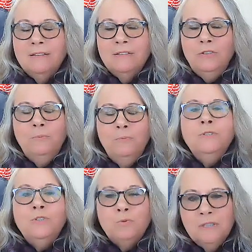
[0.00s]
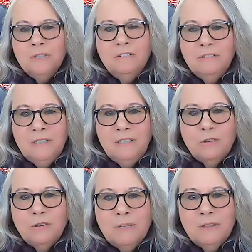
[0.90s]
newborns really only
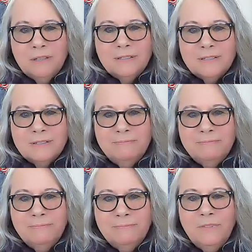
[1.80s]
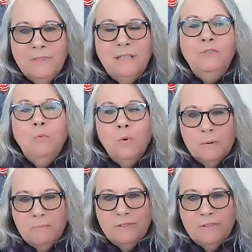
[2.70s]
need three things they need
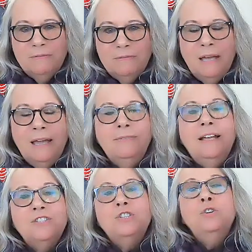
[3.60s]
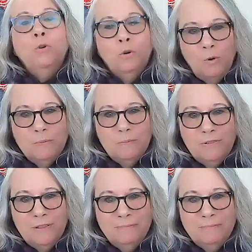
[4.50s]
warmth, and that's your warmth.